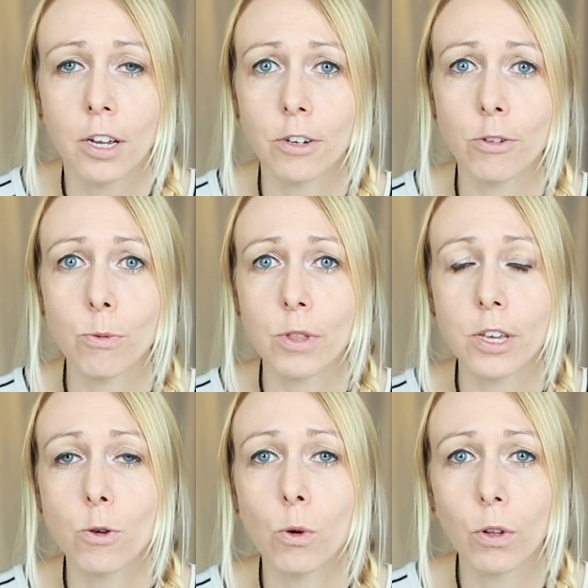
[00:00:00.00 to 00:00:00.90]
into
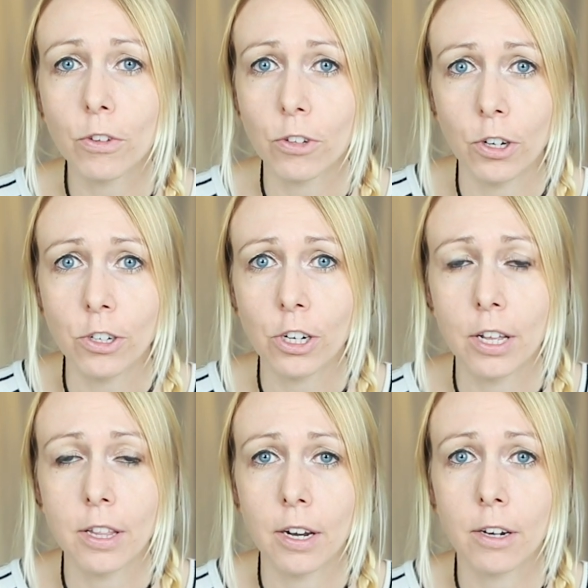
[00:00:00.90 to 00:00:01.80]
the Google search
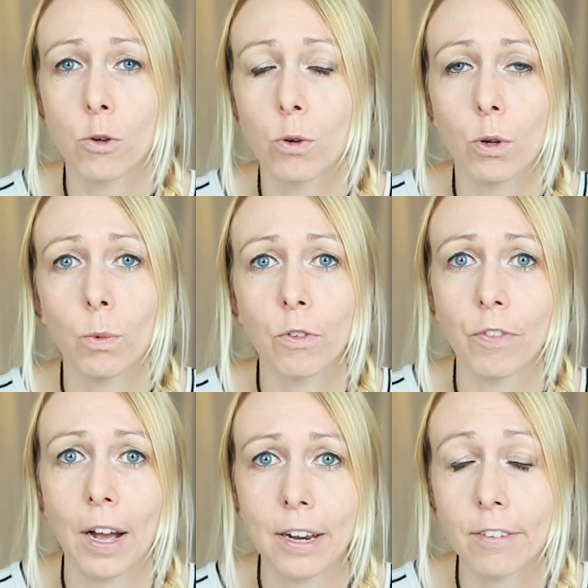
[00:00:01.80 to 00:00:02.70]
and then Google will
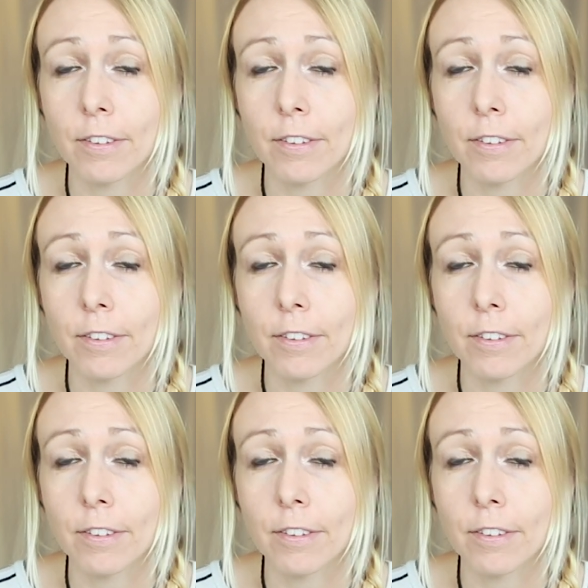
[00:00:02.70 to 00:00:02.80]
find